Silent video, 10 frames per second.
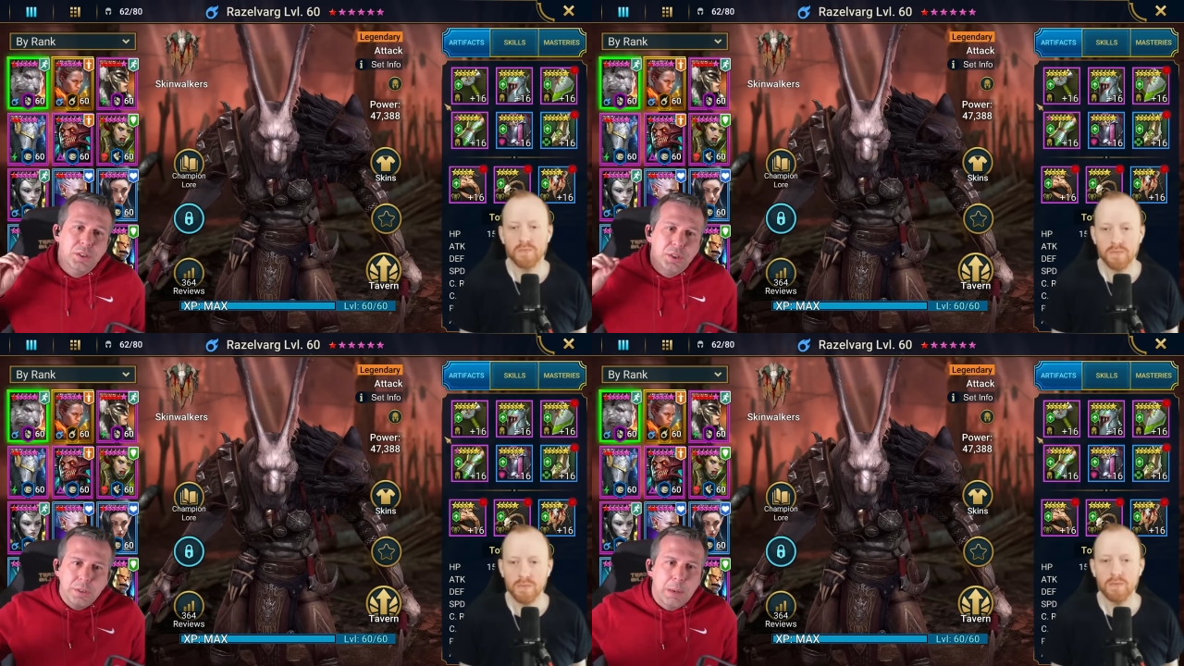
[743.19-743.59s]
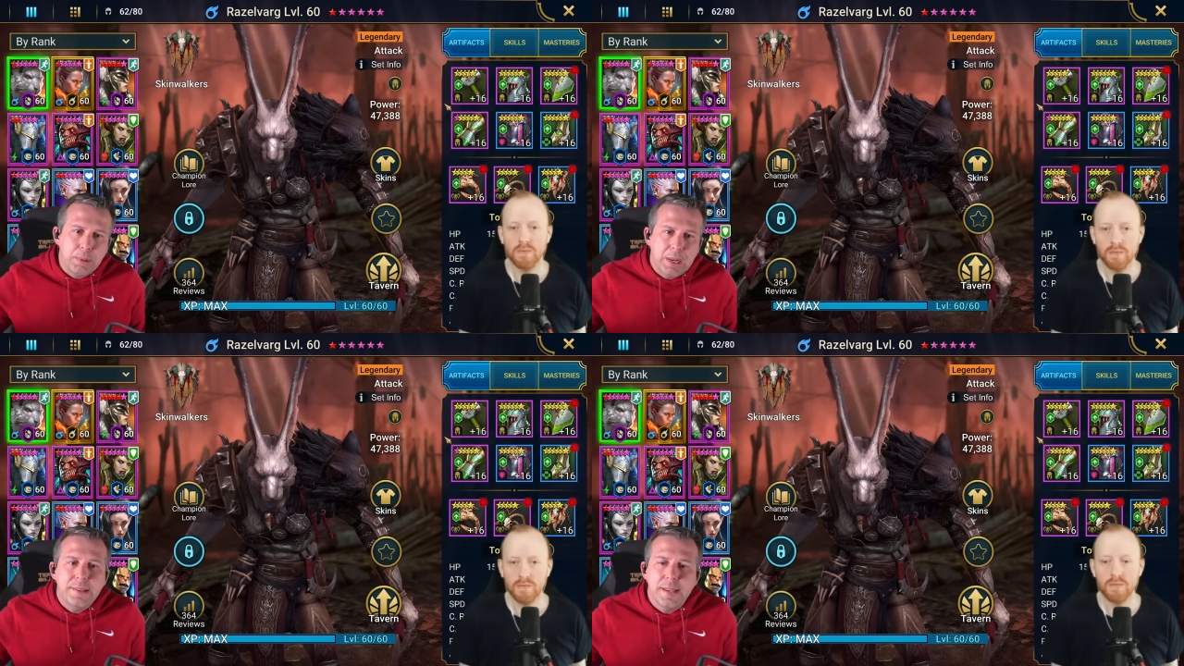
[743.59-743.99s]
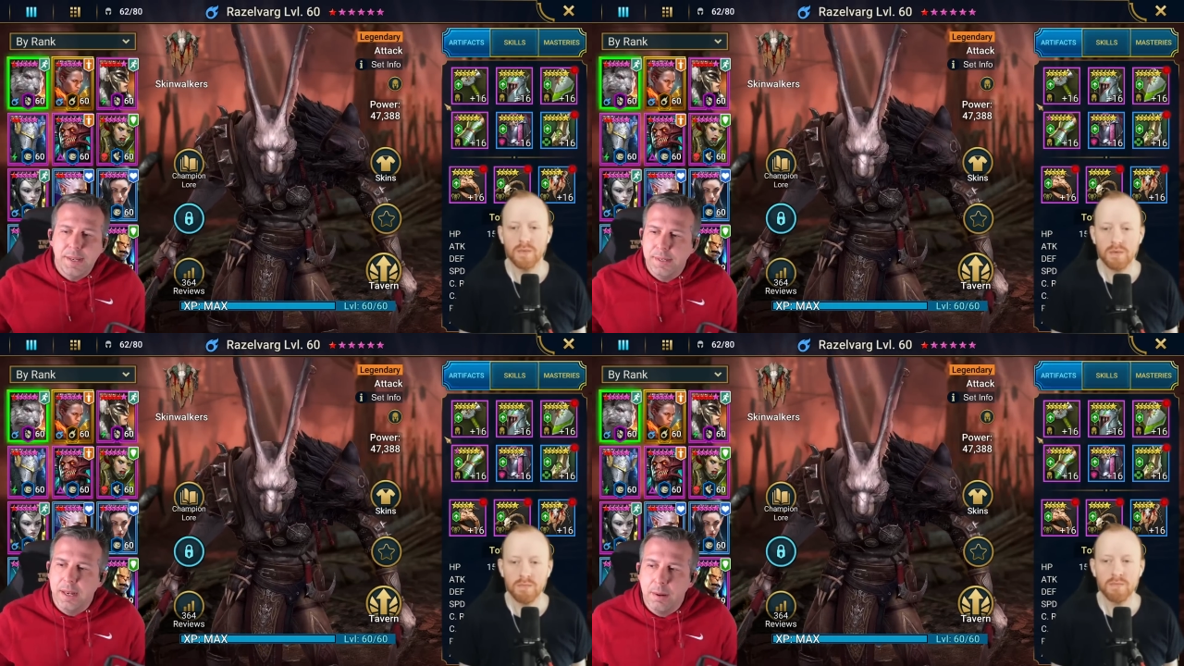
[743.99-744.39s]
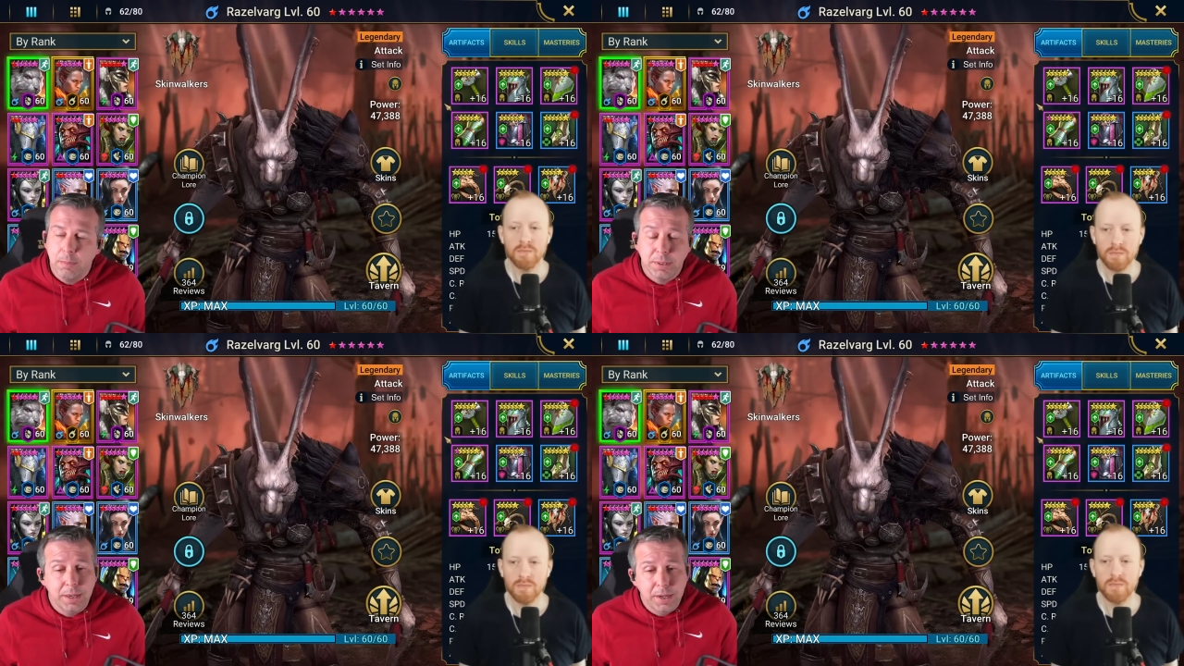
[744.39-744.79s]
Speaker 1: As soon as I play tested him,
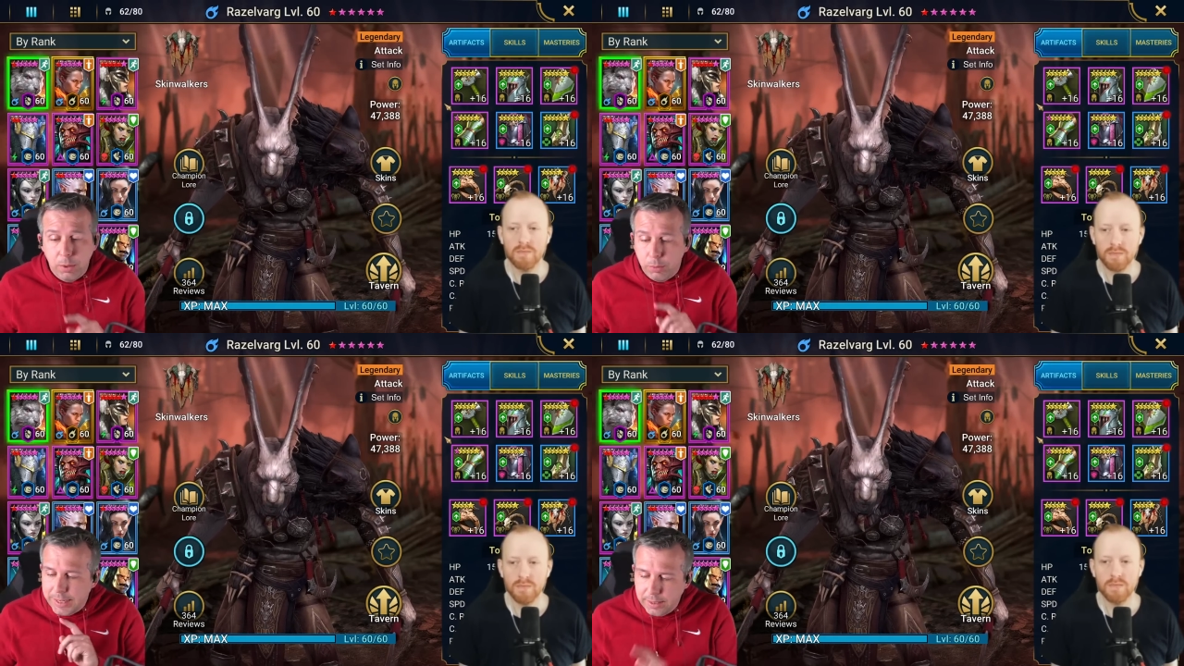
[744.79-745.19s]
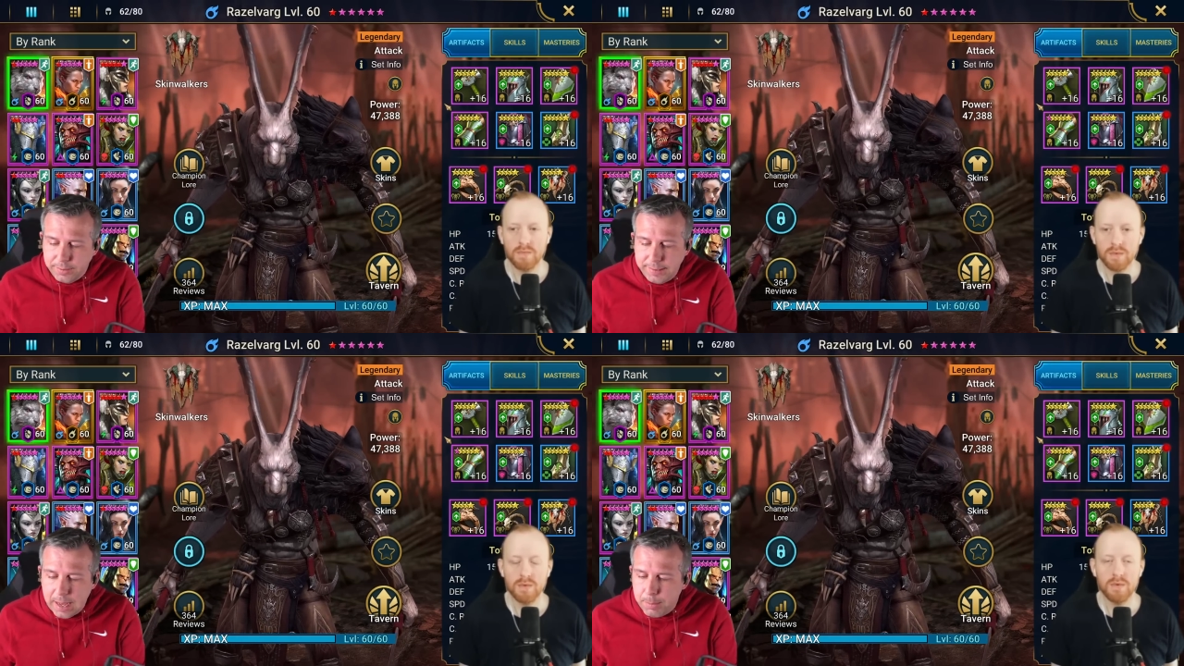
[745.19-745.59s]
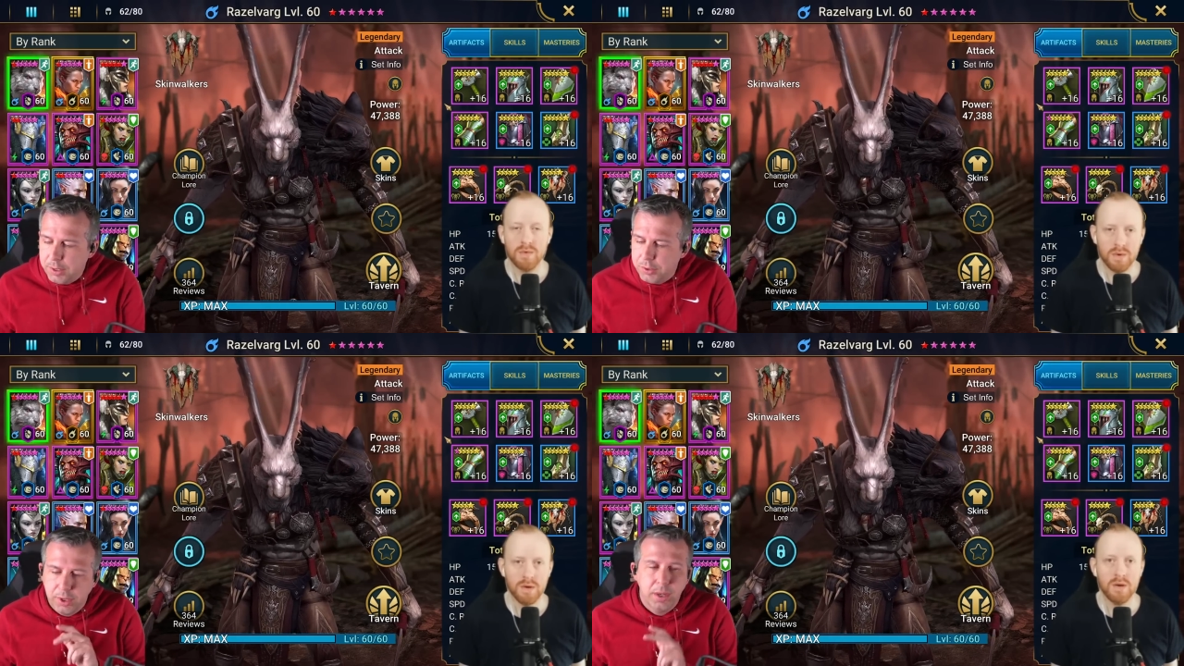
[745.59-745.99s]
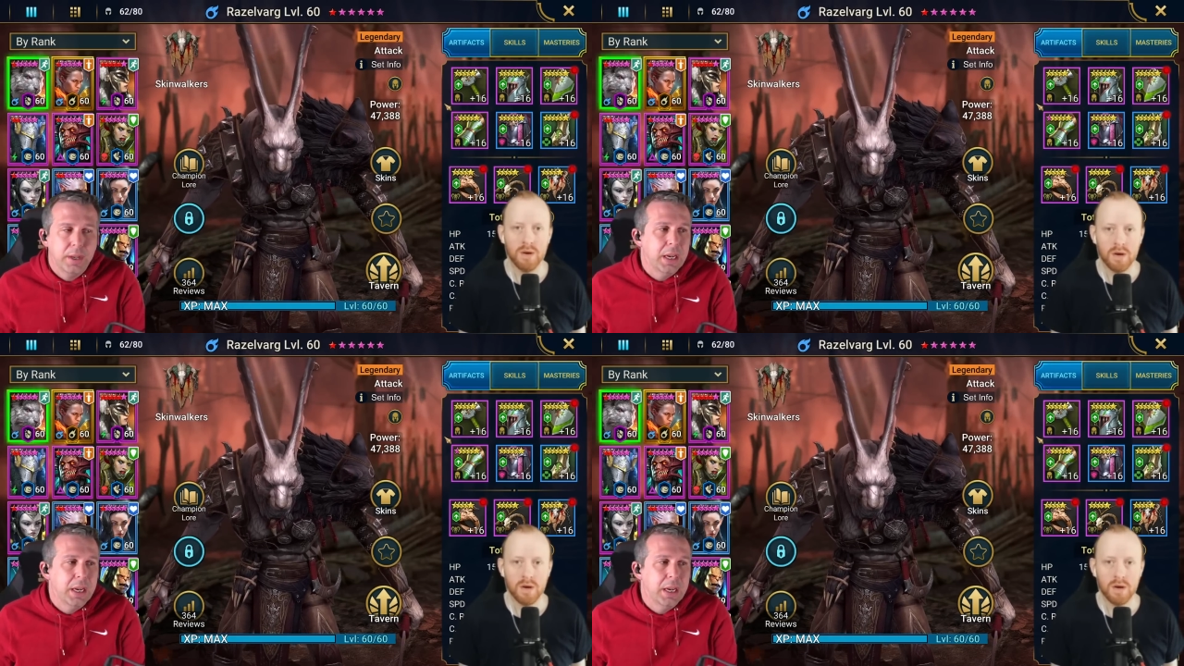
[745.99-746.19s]
I was like, you know what, he does damage.